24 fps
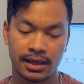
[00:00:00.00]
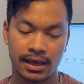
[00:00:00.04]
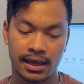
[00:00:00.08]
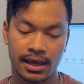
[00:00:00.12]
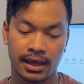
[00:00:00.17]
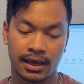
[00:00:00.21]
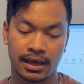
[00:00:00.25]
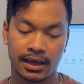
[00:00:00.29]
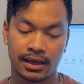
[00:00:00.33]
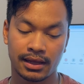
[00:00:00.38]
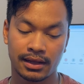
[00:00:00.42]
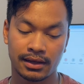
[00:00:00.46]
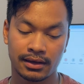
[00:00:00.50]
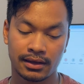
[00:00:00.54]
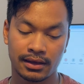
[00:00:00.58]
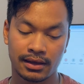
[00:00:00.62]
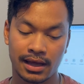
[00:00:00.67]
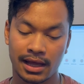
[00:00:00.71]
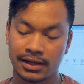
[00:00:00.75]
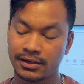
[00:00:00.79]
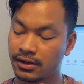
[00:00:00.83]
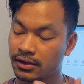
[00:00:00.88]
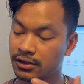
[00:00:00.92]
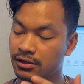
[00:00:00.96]
and
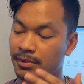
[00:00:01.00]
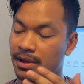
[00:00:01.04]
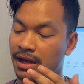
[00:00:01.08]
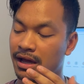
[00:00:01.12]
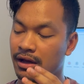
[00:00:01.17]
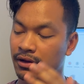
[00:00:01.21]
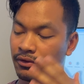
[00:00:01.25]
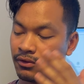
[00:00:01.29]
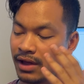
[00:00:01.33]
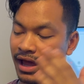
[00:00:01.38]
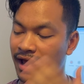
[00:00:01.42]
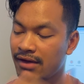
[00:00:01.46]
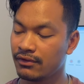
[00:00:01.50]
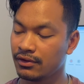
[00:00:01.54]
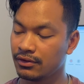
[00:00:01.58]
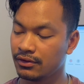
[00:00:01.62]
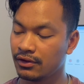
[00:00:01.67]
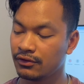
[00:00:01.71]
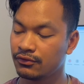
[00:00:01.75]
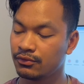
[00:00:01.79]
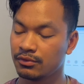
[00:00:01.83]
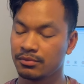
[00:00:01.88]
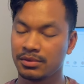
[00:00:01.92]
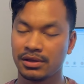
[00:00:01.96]
I talked about how having
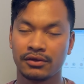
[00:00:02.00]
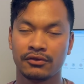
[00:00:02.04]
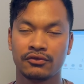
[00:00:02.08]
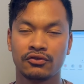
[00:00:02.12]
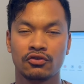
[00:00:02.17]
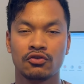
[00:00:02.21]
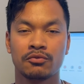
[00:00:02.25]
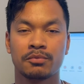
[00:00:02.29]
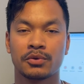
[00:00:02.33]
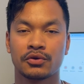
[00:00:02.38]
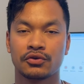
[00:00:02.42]
this would be super